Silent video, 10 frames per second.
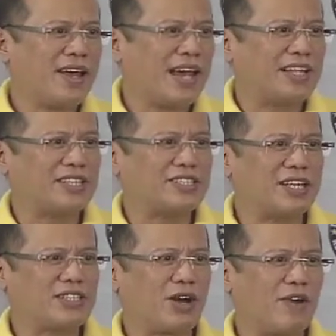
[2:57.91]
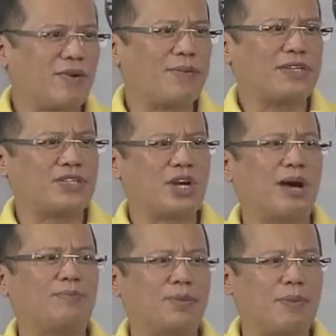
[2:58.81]
It is this government's
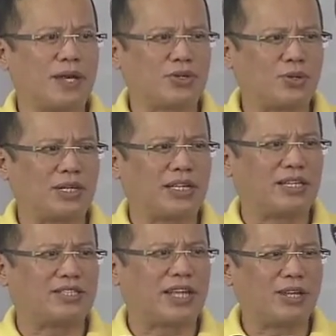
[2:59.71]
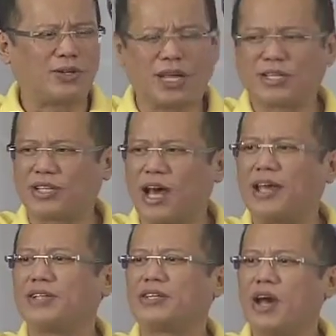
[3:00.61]
job to make sure that these day-to-day
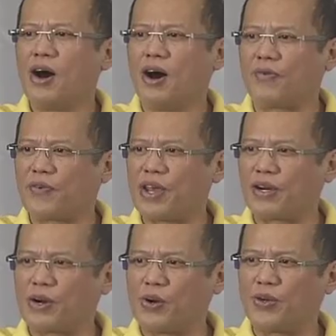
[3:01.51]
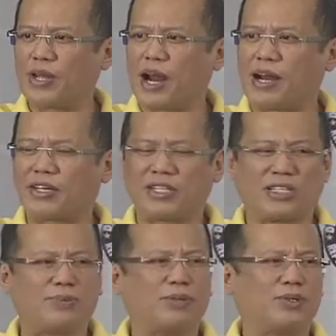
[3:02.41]
signs of real growth are
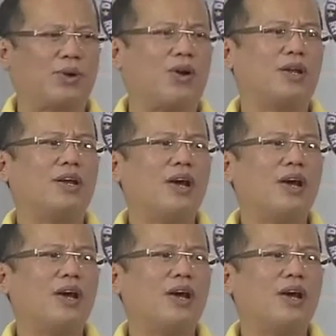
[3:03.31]
accessible to all.